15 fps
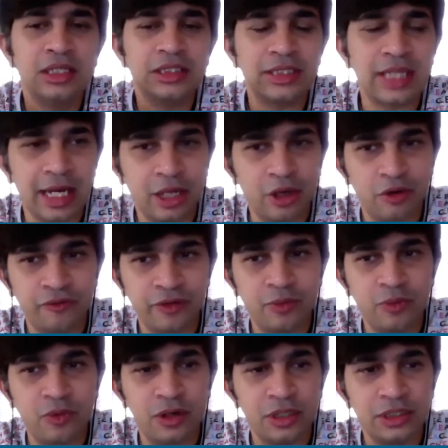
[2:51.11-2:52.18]
scanning of
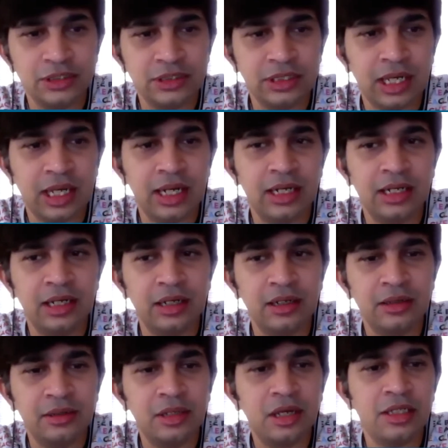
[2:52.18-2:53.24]
invoice, and
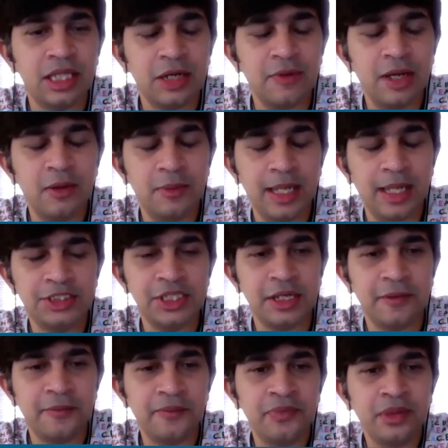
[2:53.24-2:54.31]
a three-way
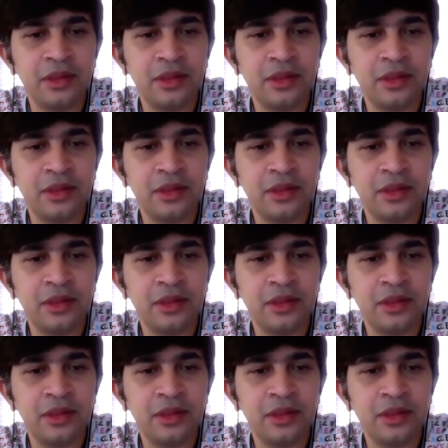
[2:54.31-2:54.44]
matching